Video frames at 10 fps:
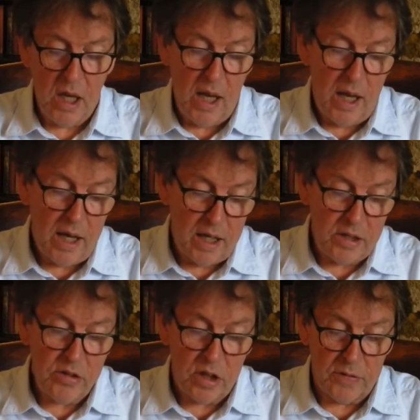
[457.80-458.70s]

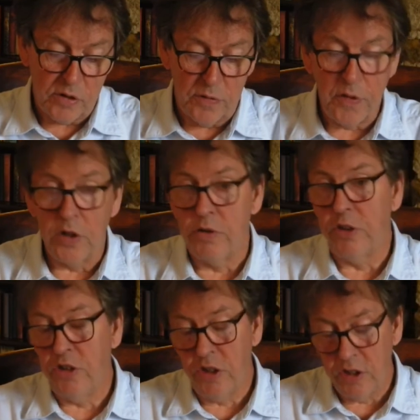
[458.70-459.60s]
and, after a further
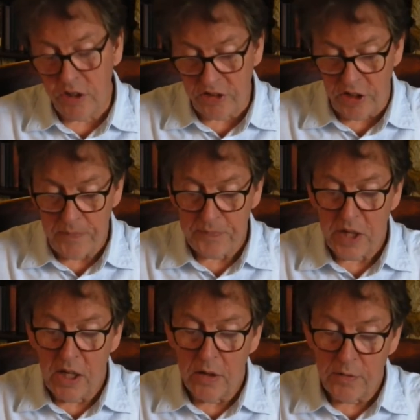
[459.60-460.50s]
eternity,
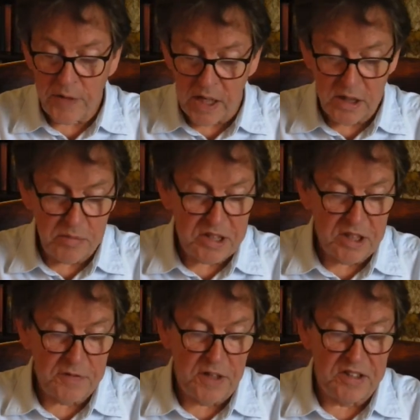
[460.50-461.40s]
found
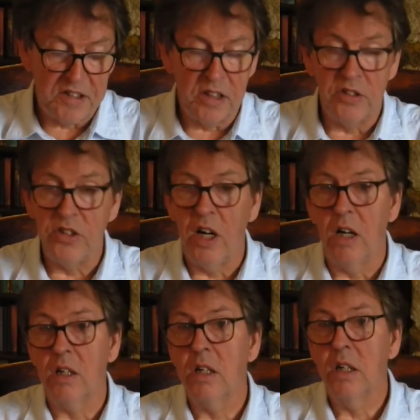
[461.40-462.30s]
themselves facing a
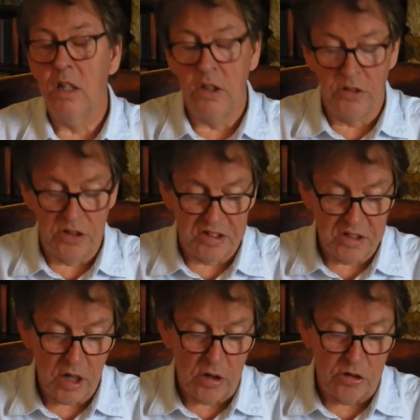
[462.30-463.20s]
dark and
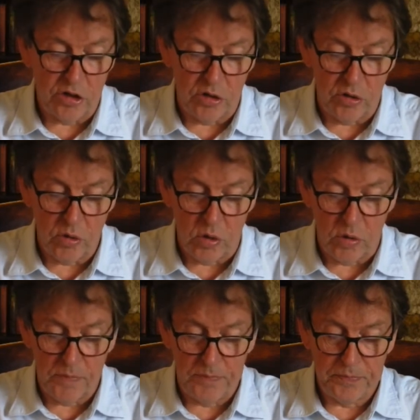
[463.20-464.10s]
discouraging door.
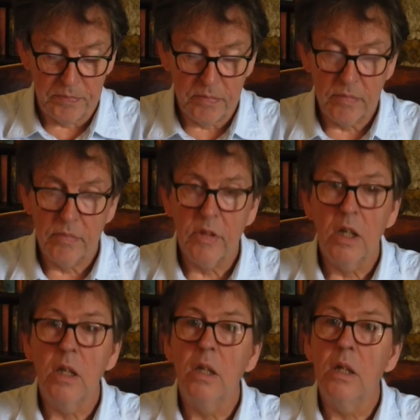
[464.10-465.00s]

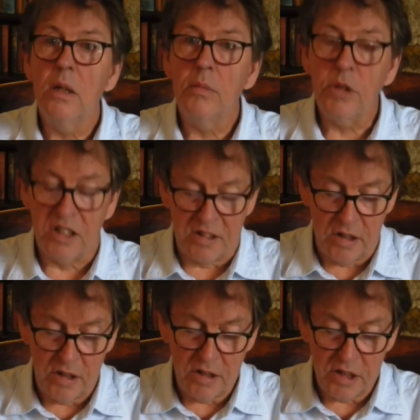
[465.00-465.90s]

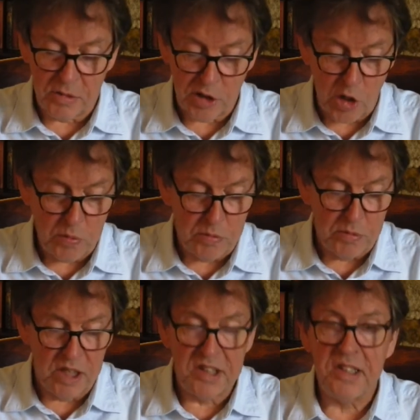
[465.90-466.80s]
Presently this was opened
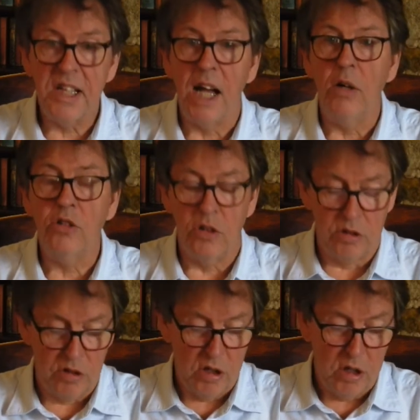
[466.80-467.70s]
by a stout
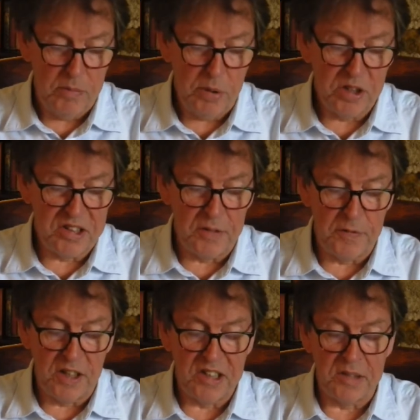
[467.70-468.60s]
and
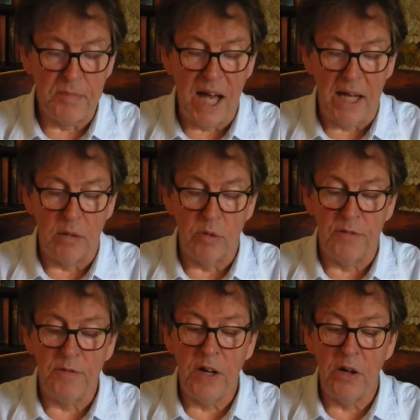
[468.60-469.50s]
pursy-faced man with
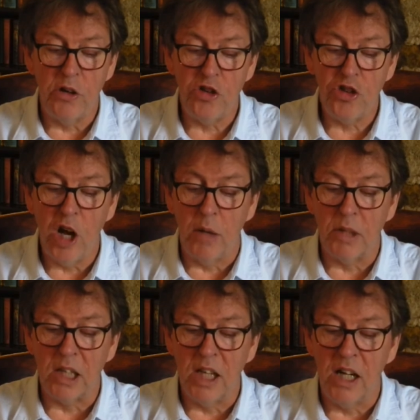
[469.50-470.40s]
very sharp
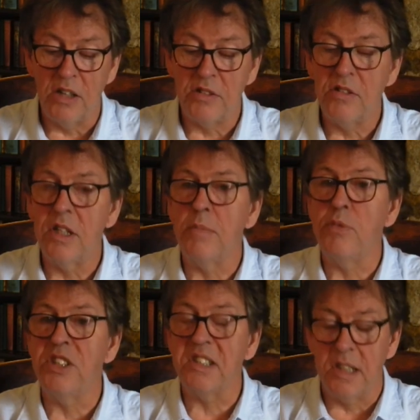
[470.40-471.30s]
little eyes who said
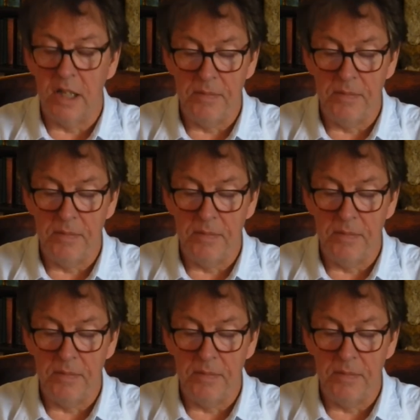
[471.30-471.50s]
briskly,